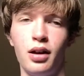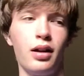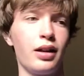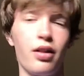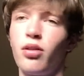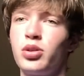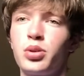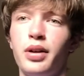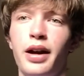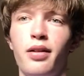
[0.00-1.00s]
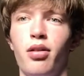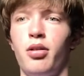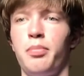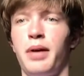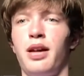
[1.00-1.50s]
That's the short answer.
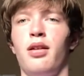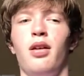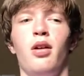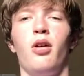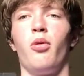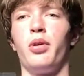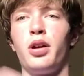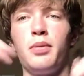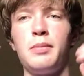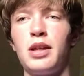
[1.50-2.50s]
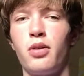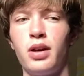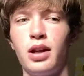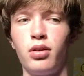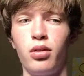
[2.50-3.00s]
But we're gonna be going
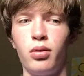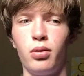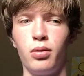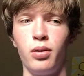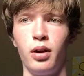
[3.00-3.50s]
into